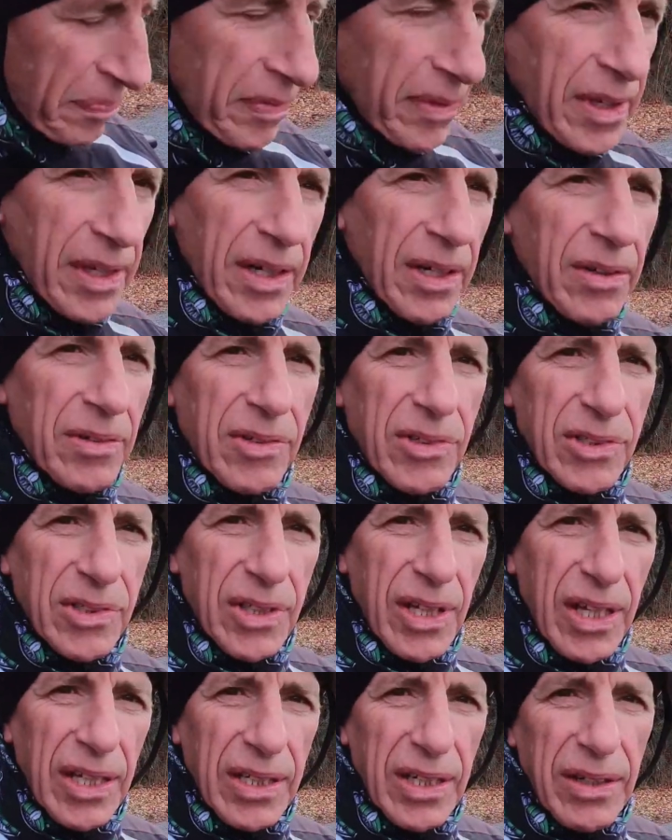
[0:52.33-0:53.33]
she
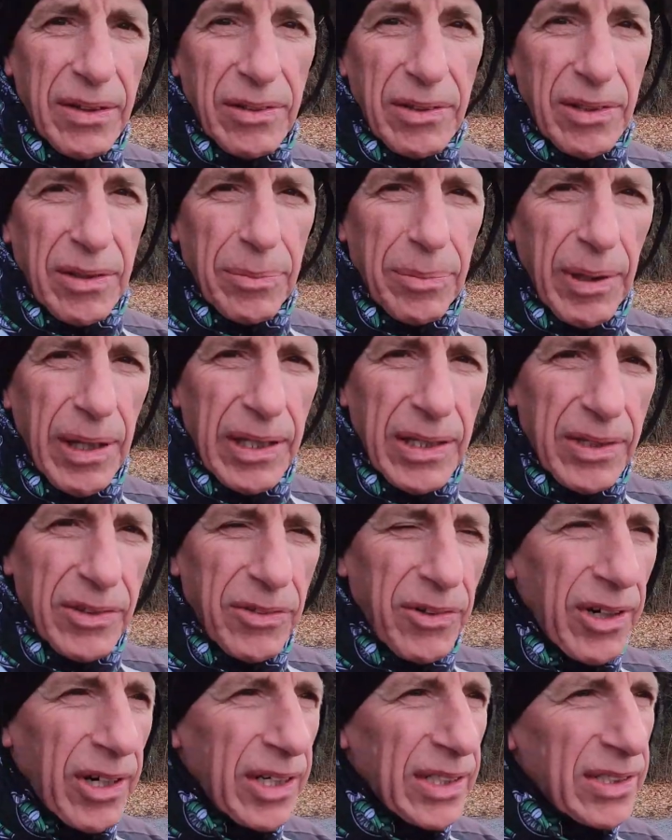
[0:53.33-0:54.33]
said they were completely
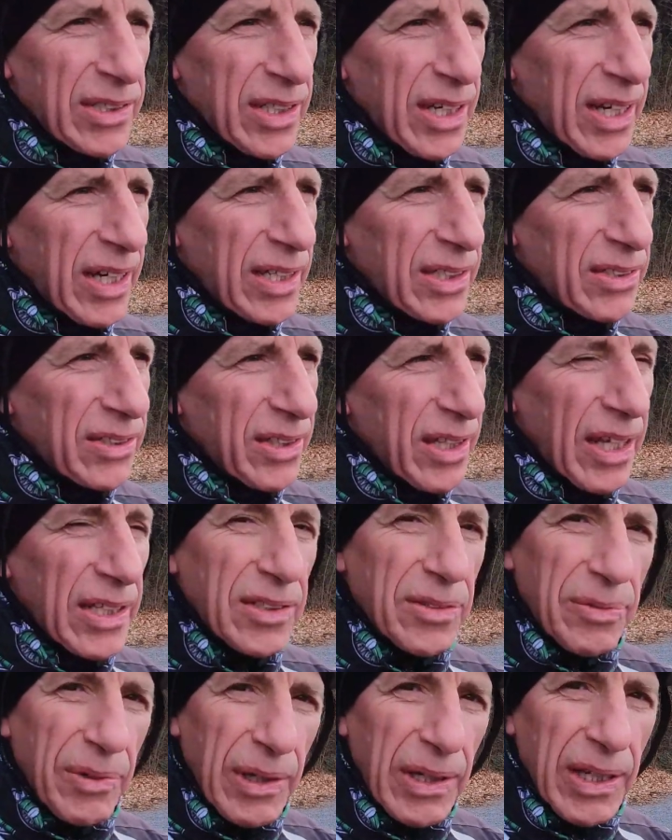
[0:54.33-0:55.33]
dry inside. So
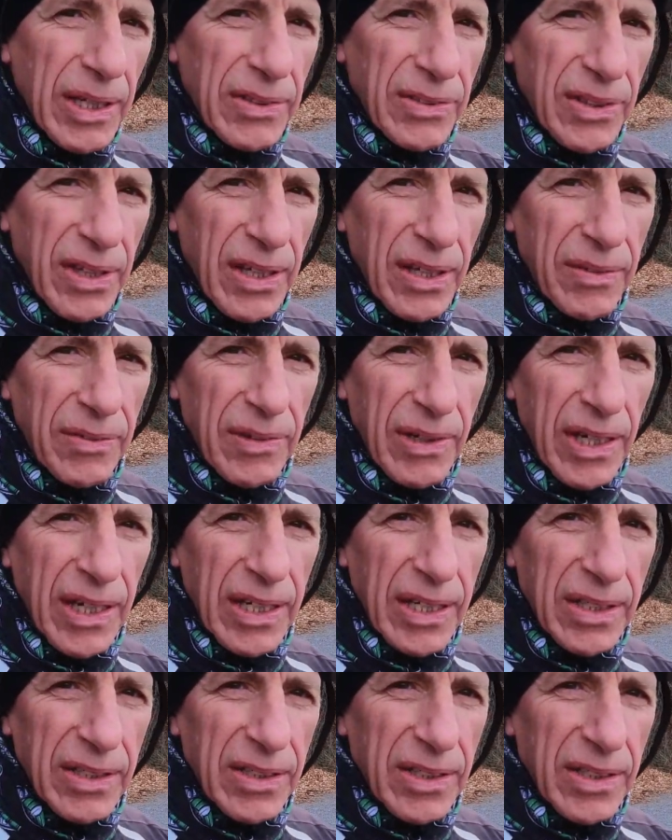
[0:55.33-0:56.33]
that's one nice thing to
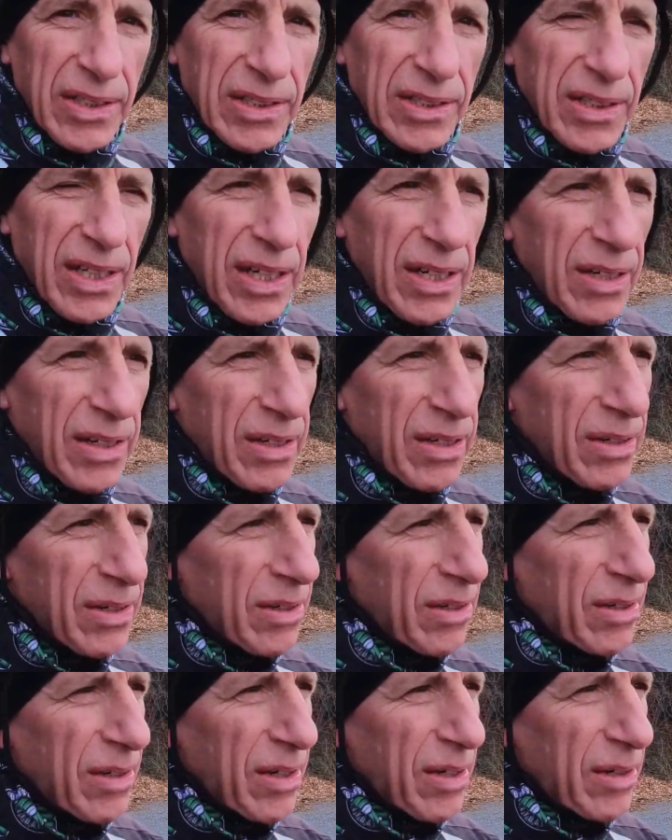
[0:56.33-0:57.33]
get into this kind
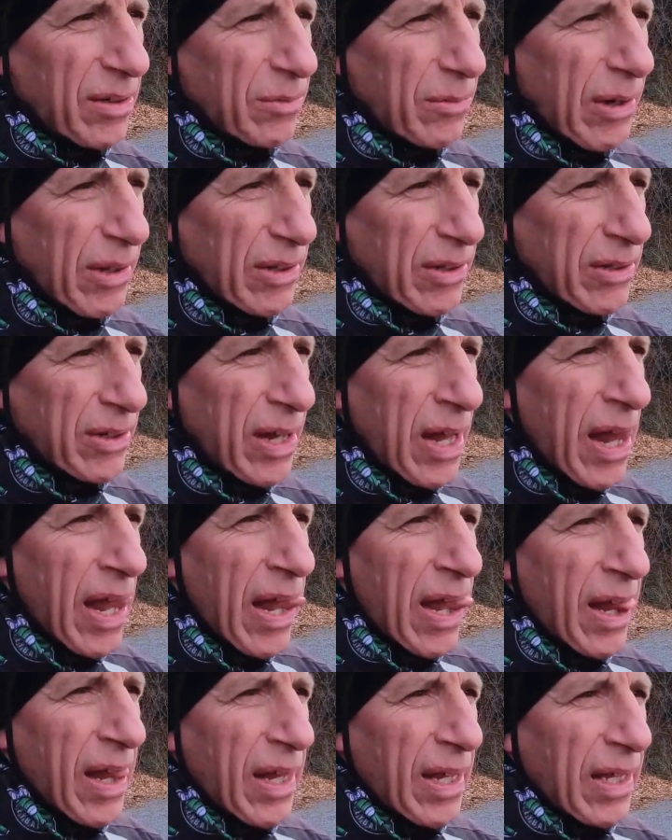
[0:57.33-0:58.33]
of weather.
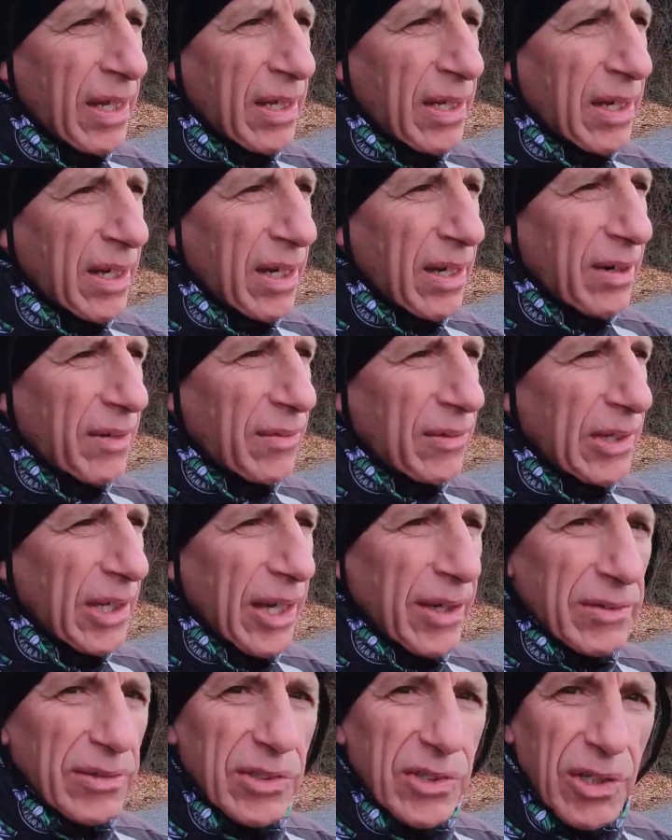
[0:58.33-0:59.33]
When
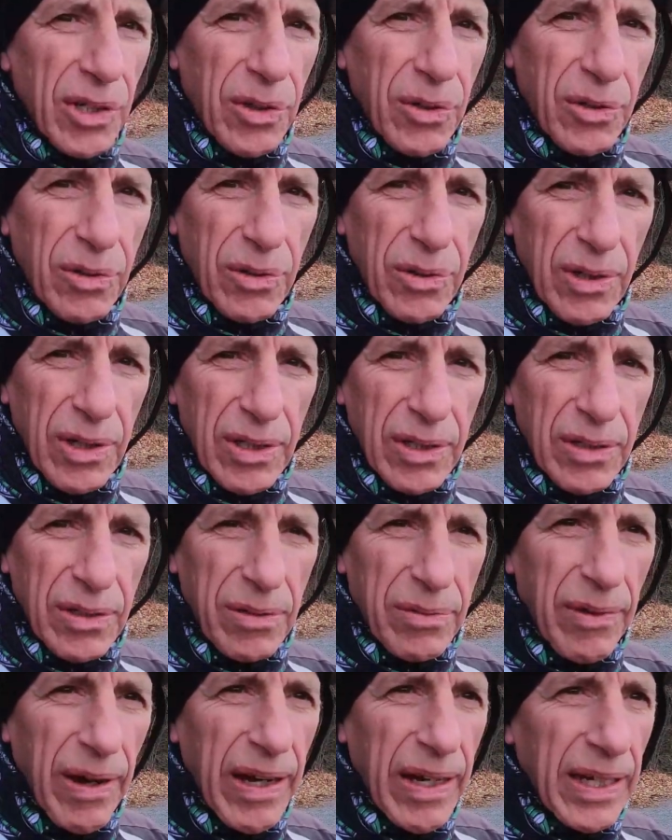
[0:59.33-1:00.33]
you have snow and
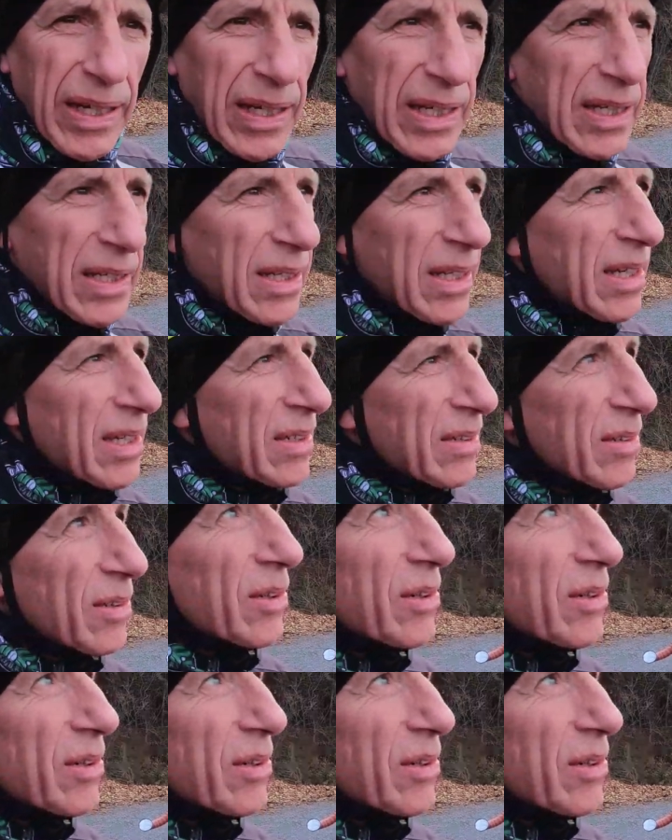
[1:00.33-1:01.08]
rain, and of